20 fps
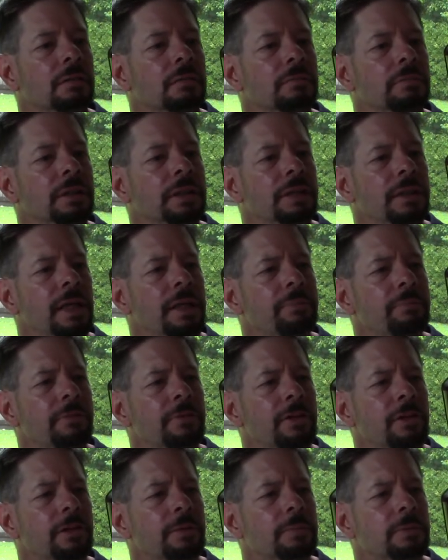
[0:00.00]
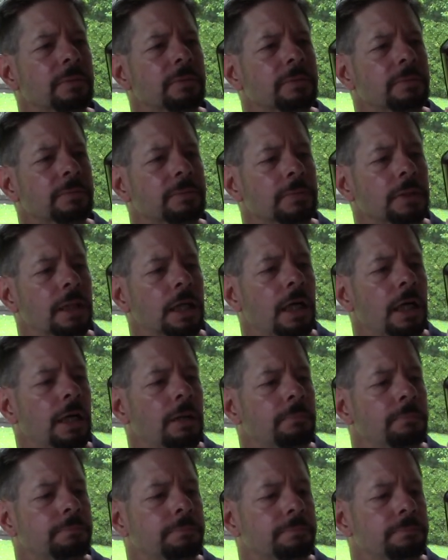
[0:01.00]
but not terrible.
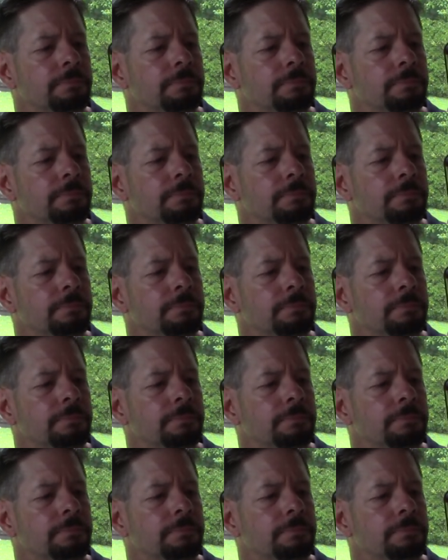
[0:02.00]
Um,